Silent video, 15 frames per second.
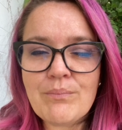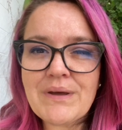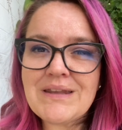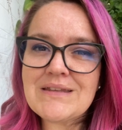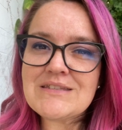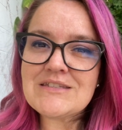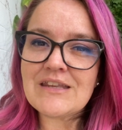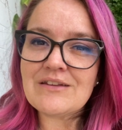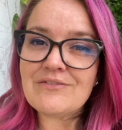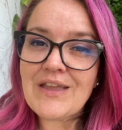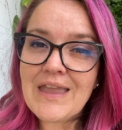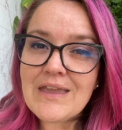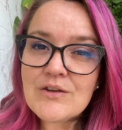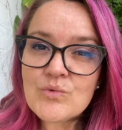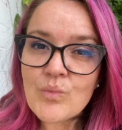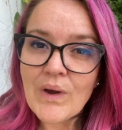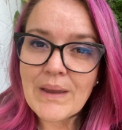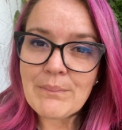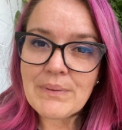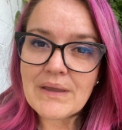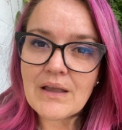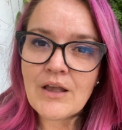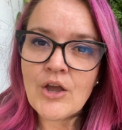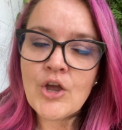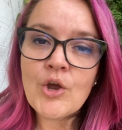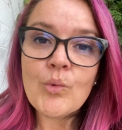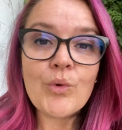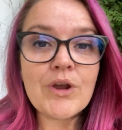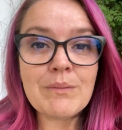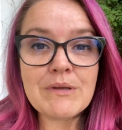but instead of hand wiping,
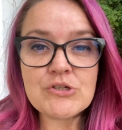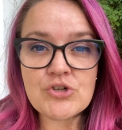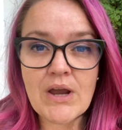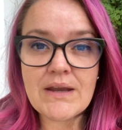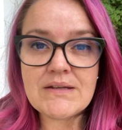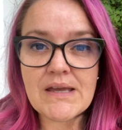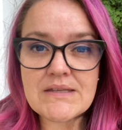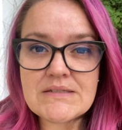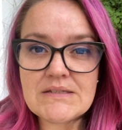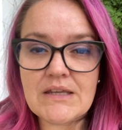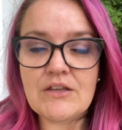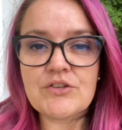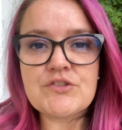we're going to be dry dusting.